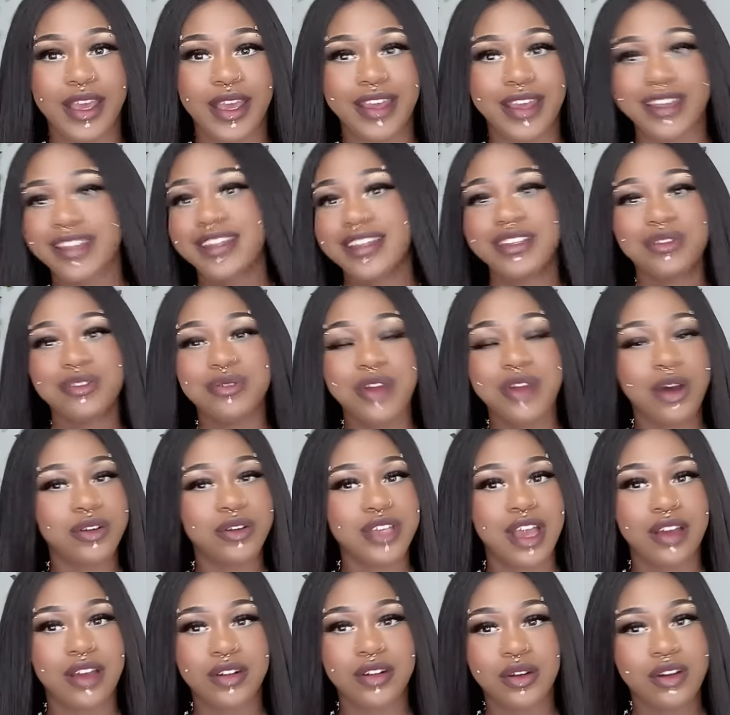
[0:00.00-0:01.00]
Like, you know,
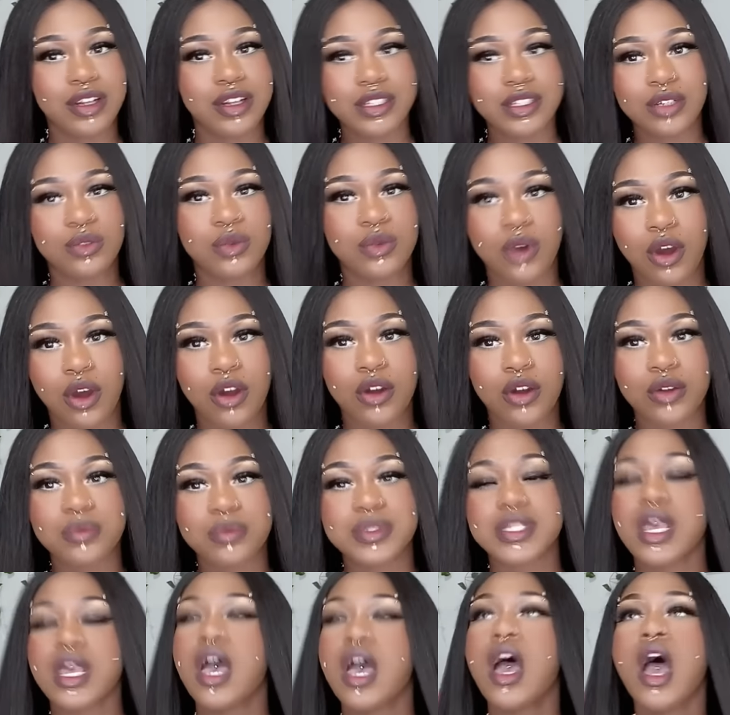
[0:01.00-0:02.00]
y'all know her little
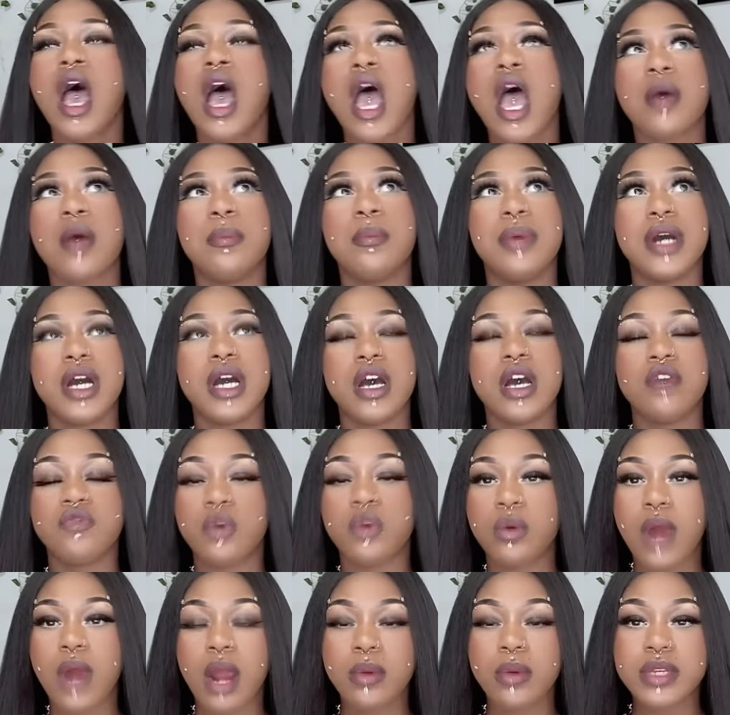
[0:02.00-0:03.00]
arms. But
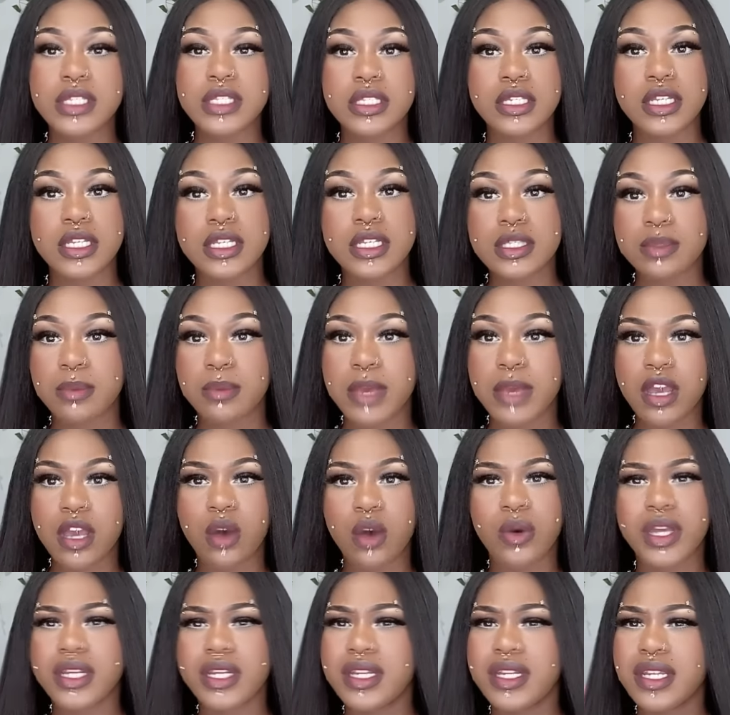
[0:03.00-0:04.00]
Ferrari sneaks
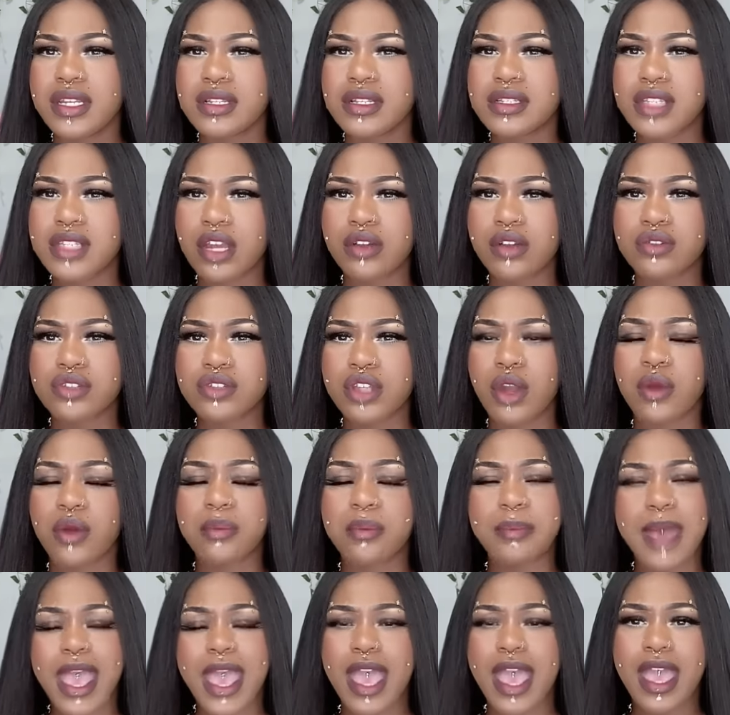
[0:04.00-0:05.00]
Mel and then turns her
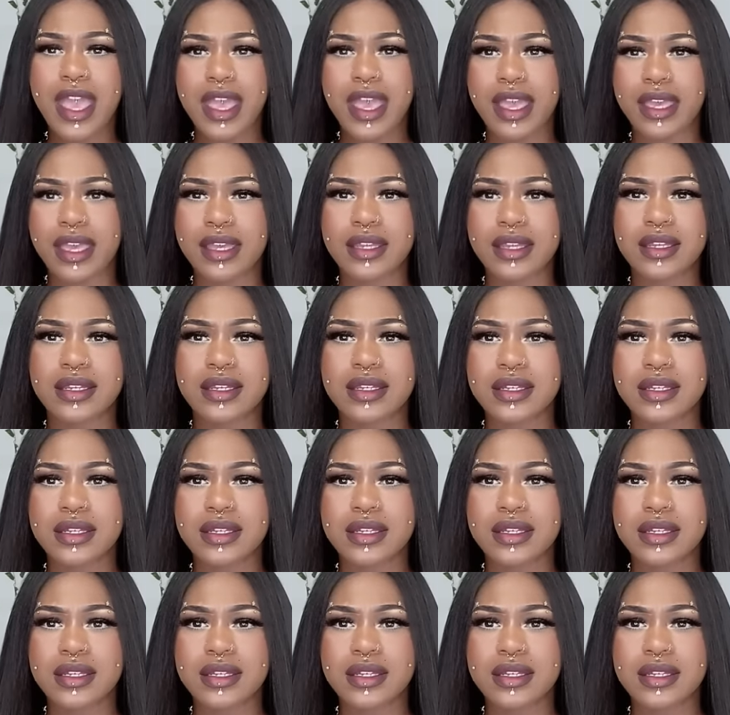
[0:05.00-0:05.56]
back.